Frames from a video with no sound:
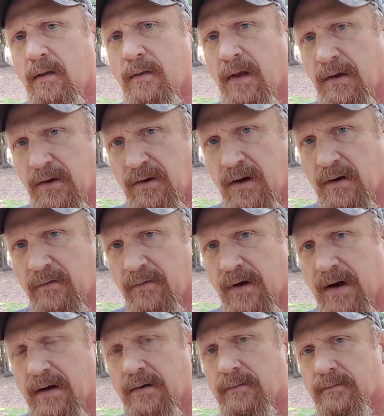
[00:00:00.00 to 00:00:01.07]
Thank you, Doug and
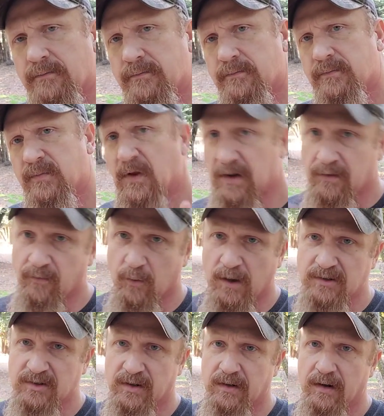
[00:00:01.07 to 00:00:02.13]
Fran. Thank you for
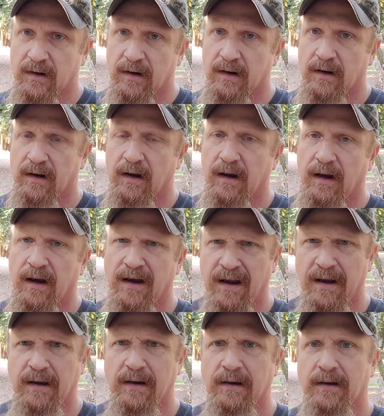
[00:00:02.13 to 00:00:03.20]
watching. And
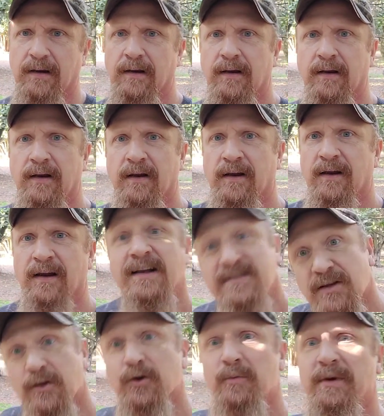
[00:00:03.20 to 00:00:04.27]
hey, it's
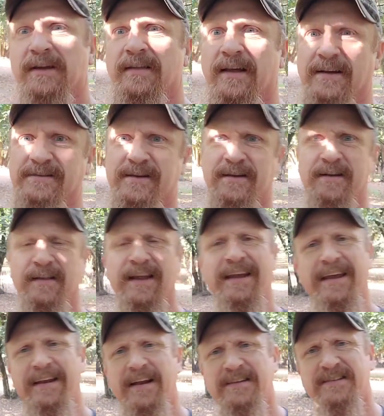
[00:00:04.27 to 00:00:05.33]
the little big things, like
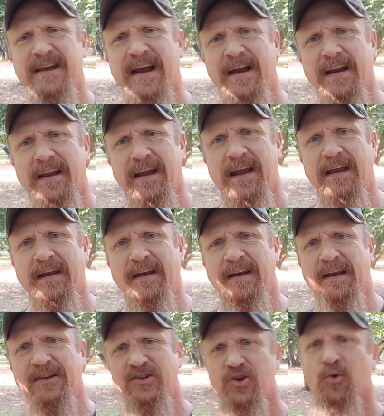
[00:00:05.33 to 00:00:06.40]
getting outside and
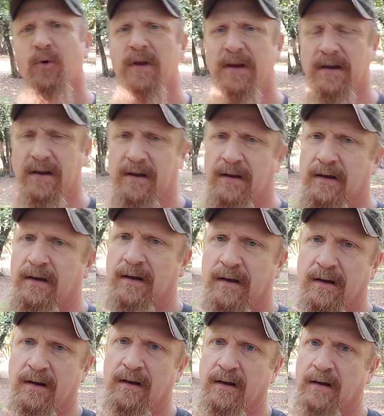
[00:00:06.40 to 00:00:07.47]
enjoying
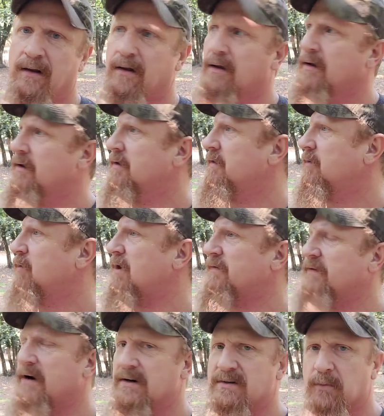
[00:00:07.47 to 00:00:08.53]
the
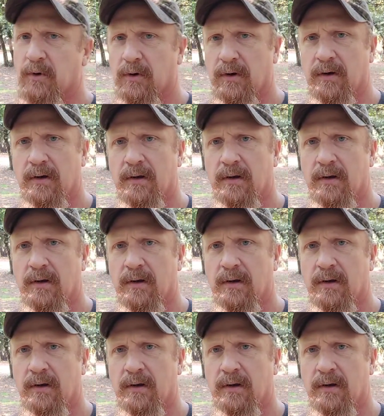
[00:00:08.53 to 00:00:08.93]
wildfire smoke.